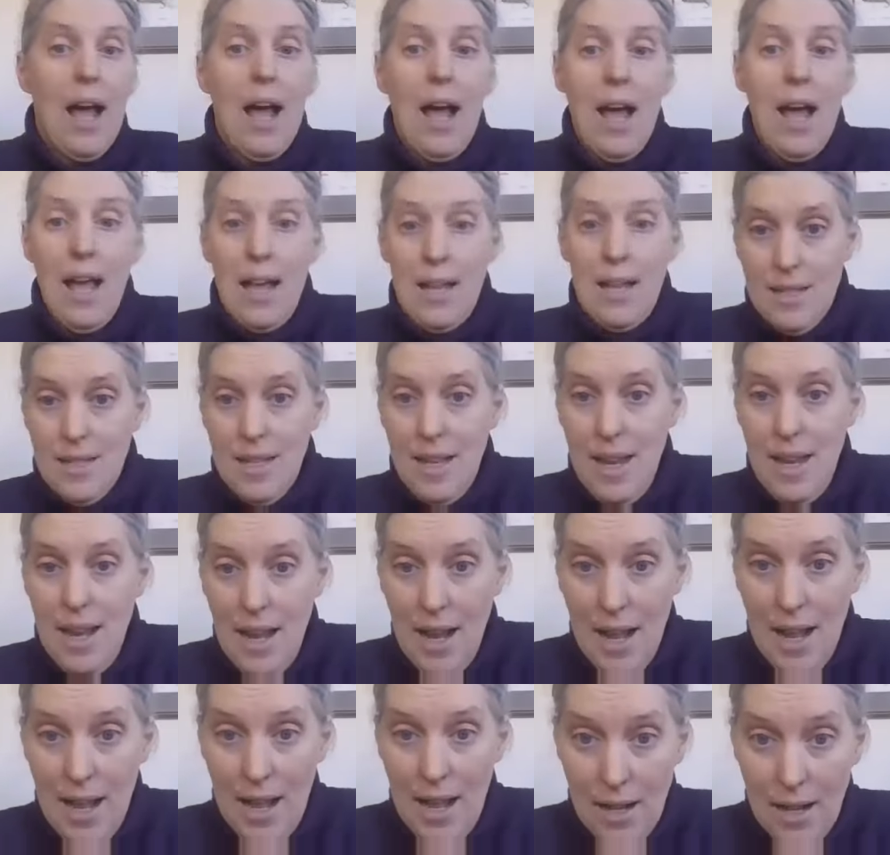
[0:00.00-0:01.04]
and the
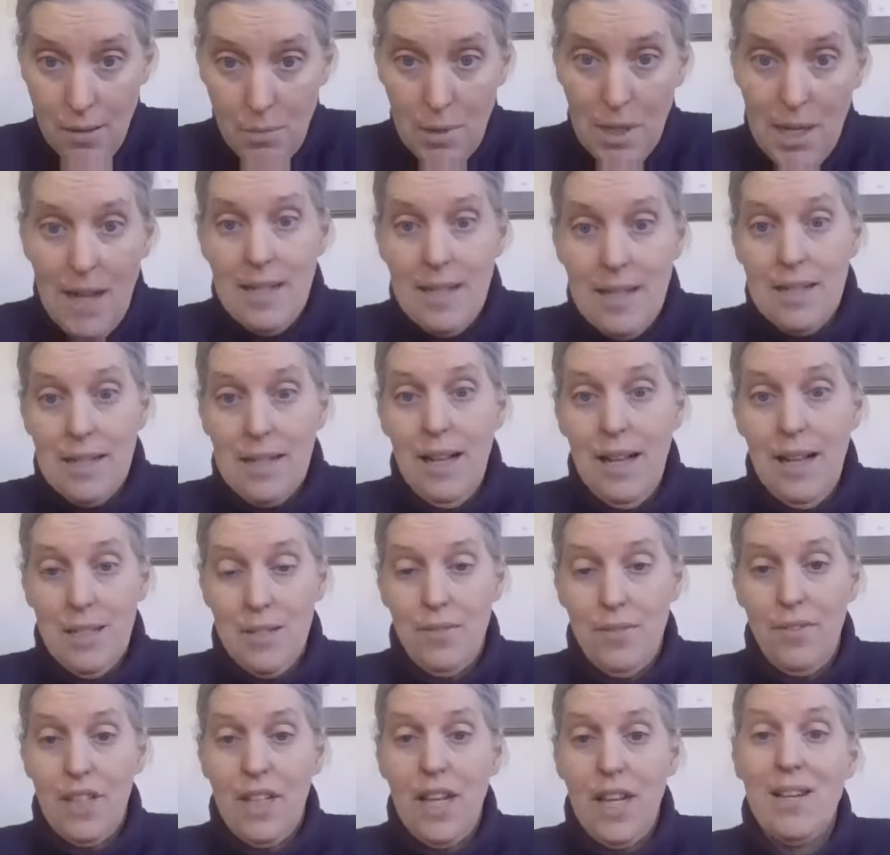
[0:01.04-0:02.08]
harmonised
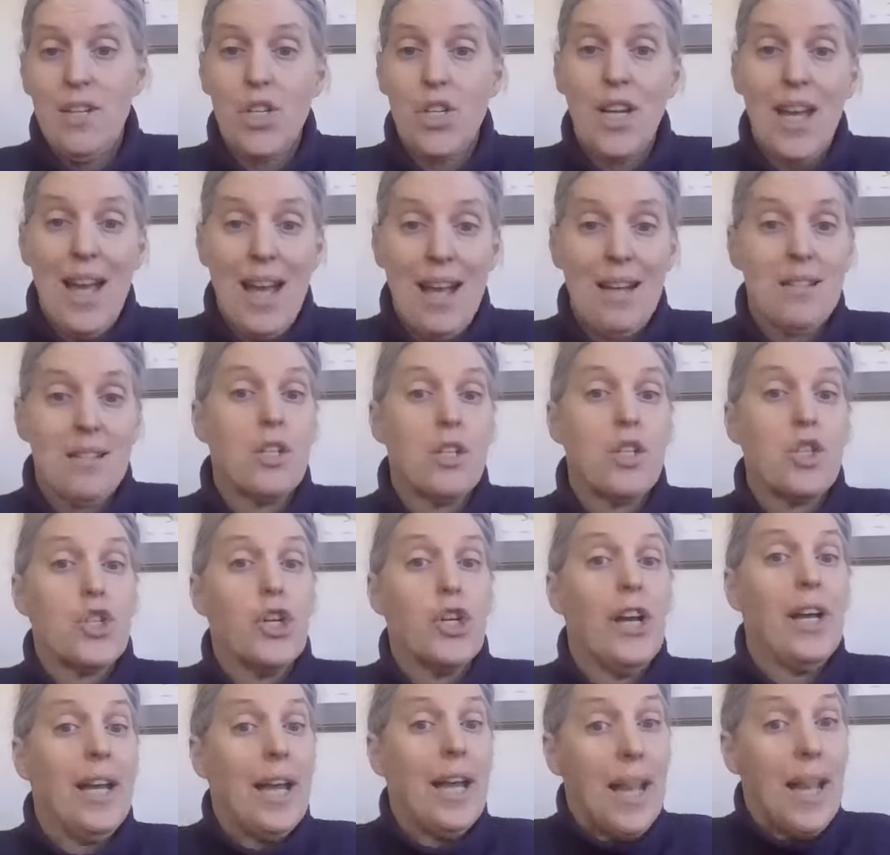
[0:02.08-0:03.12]
classification hazard
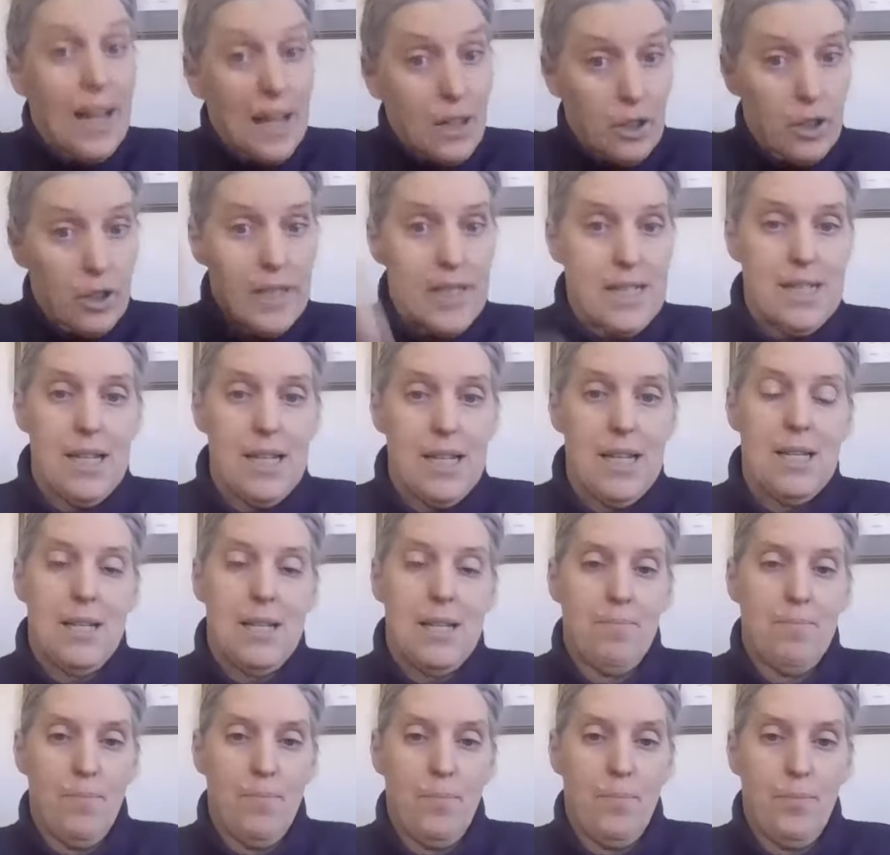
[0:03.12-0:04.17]

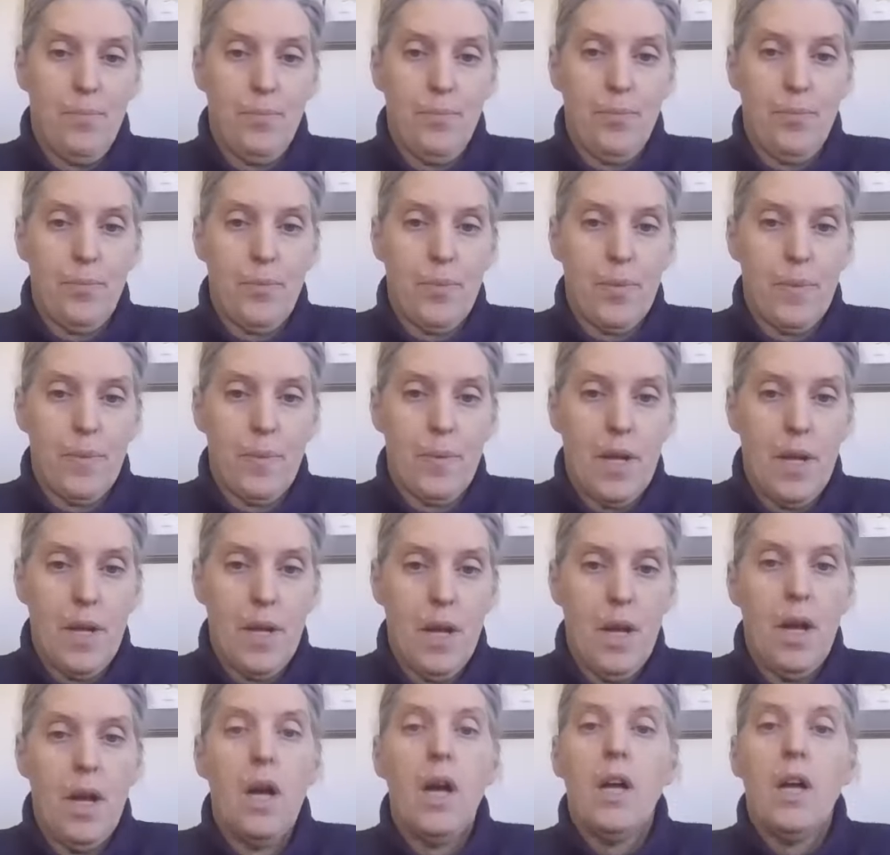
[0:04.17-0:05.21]
increases,
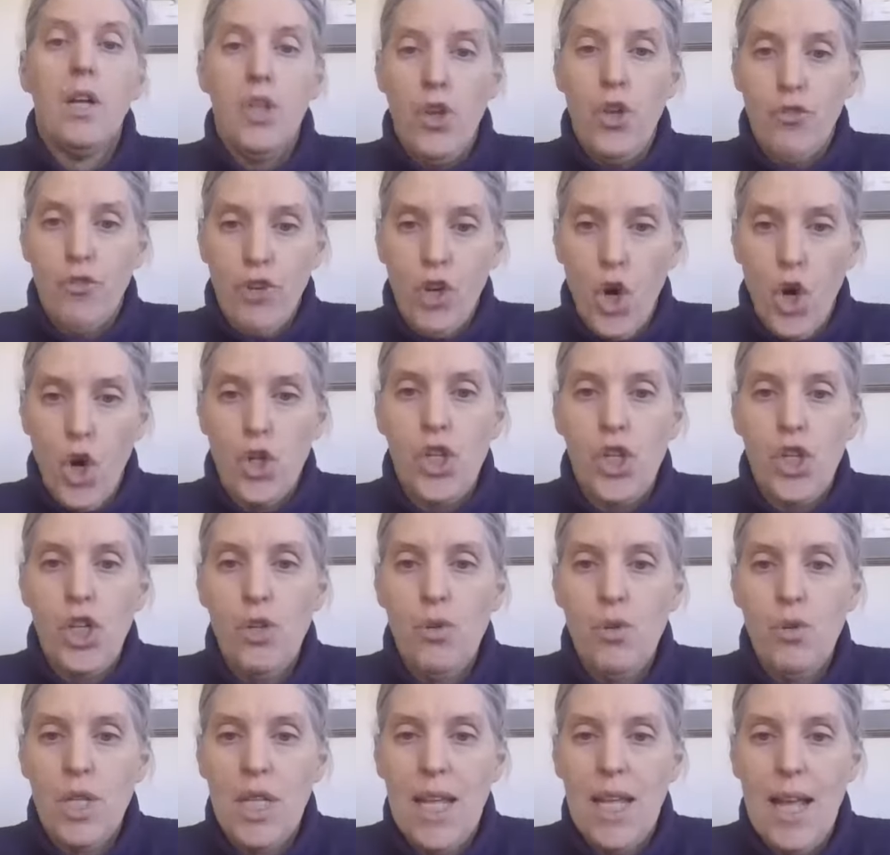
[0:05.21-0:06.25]
you've got to
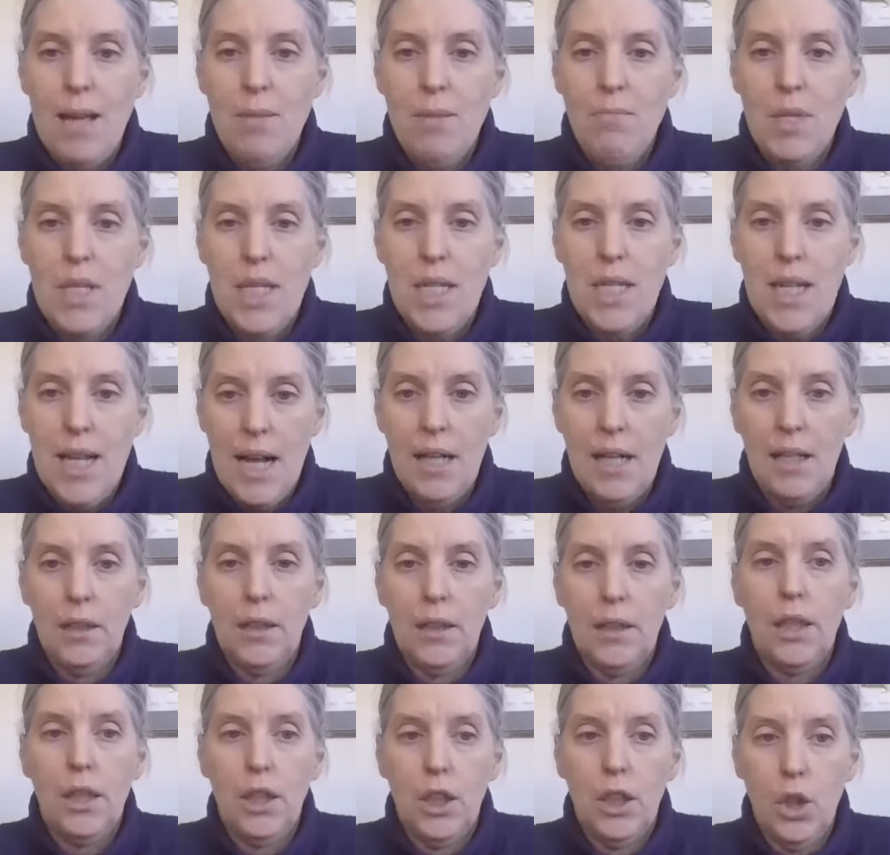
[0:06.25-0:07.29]
use the MCL
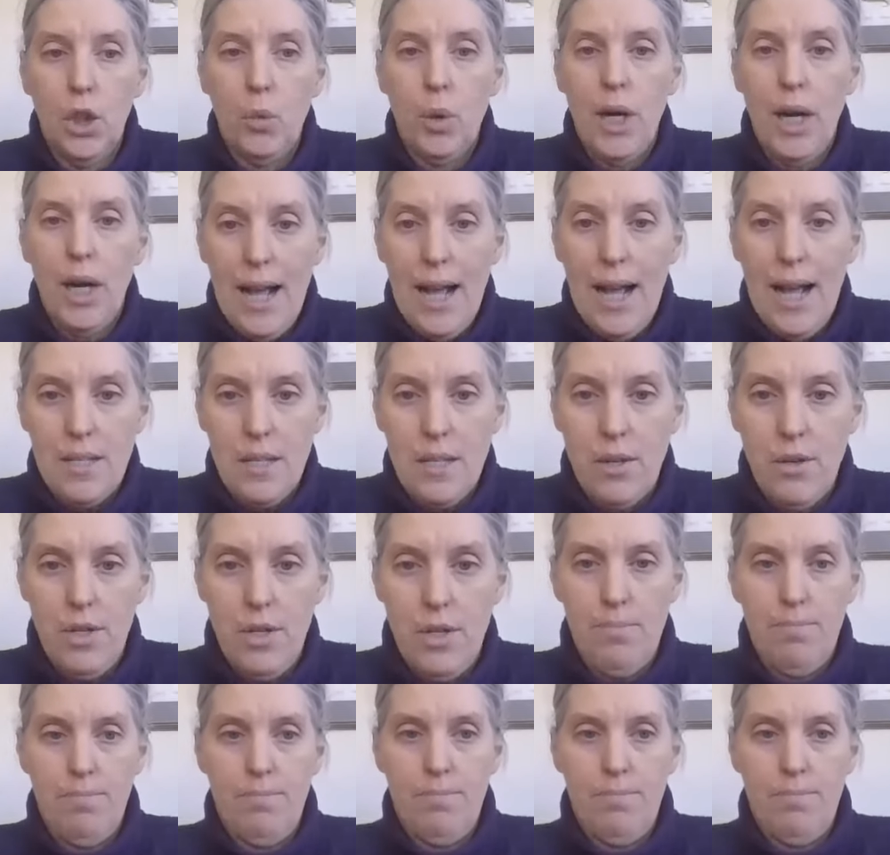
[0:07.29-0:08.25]
lower hazard.